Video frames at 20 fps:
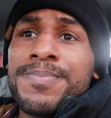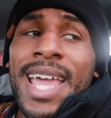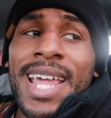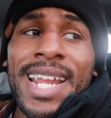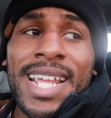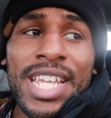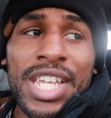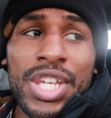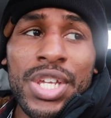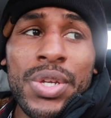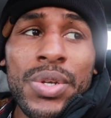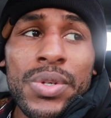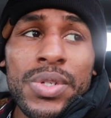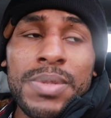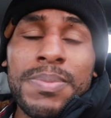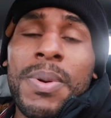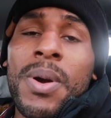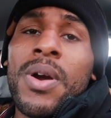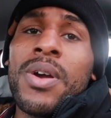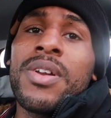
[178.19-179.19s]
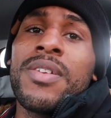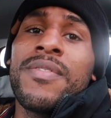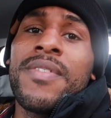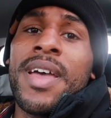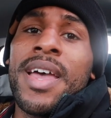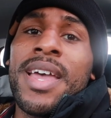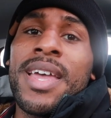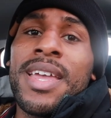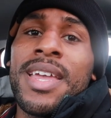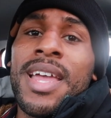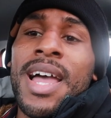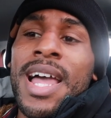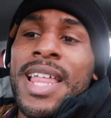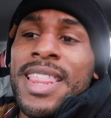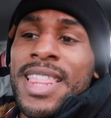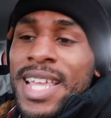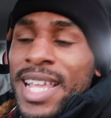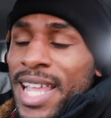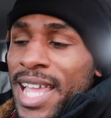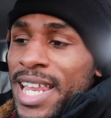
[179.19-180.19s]
And a huge part of that, I
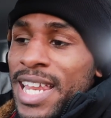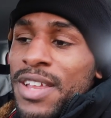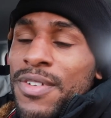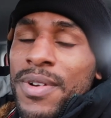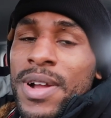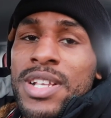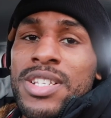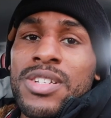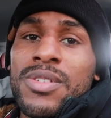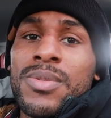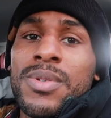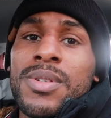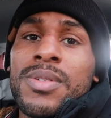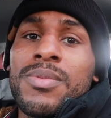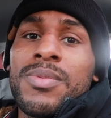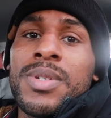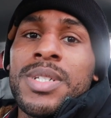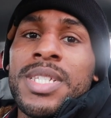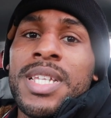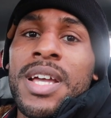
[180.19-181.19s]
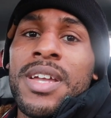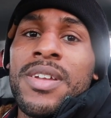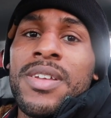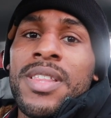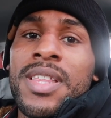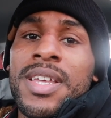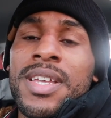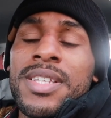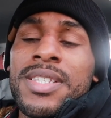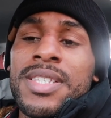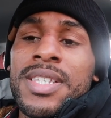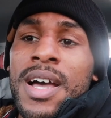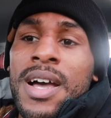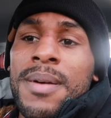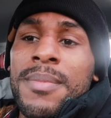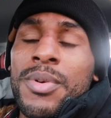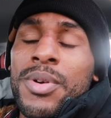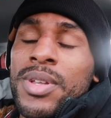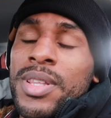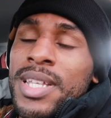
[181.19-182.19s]
think any wrestler would, would tell you this,
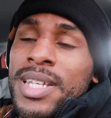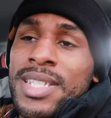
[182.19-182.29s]
um, or at